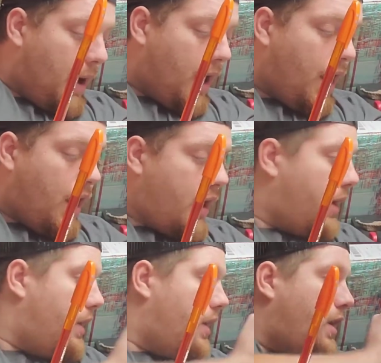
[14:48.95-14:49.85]

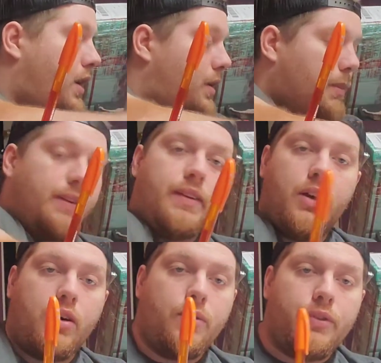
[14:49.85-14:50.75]
I
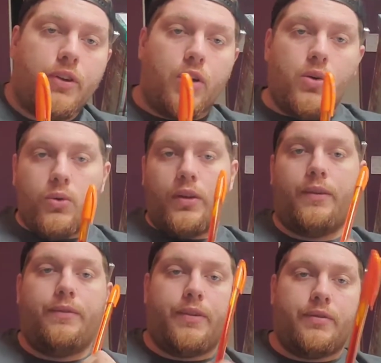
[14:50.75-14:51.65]
myself sold
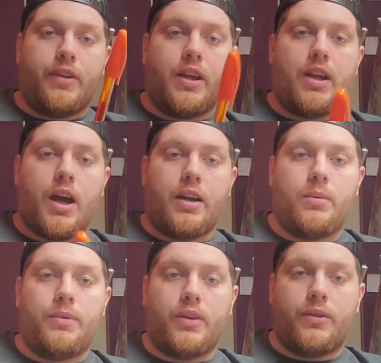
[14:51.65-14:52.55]
15
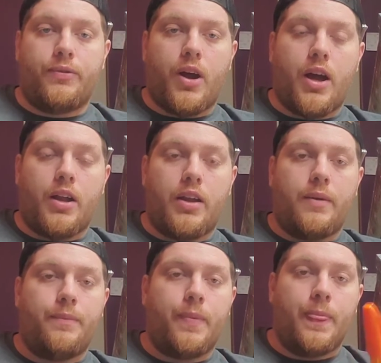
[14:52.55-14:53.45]
items since Friday.
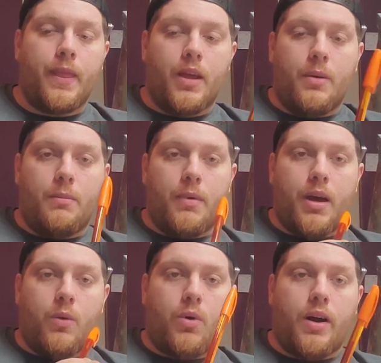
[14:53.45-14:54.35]

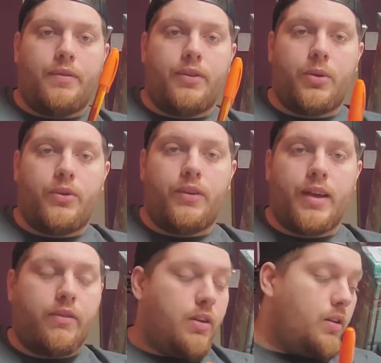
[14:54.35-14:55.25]
My wife sold
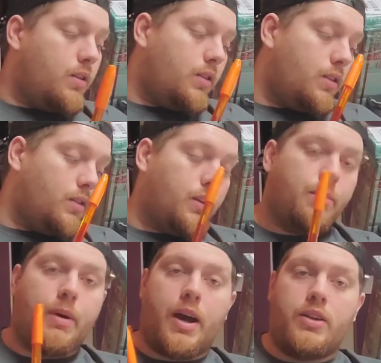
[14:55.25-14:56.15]
7,
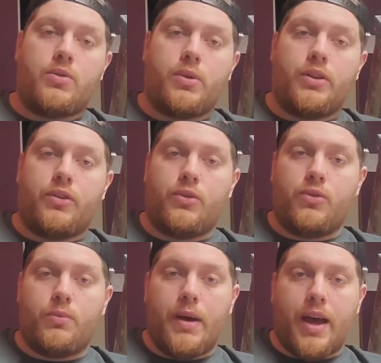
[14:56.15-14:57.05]
combined
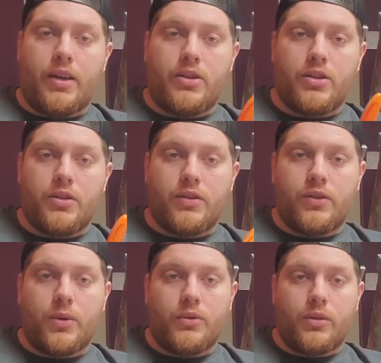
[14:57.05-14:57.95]
22 packages,
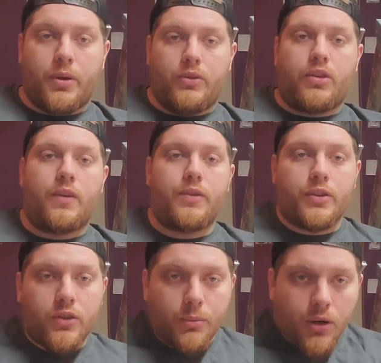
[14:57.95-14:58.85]
going to the post office
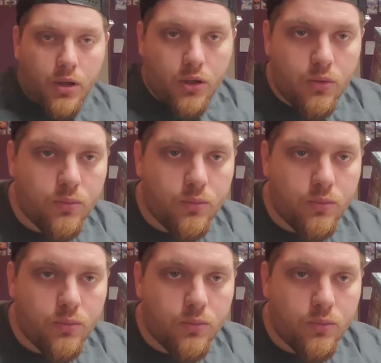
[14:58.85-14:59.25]
tomorrow.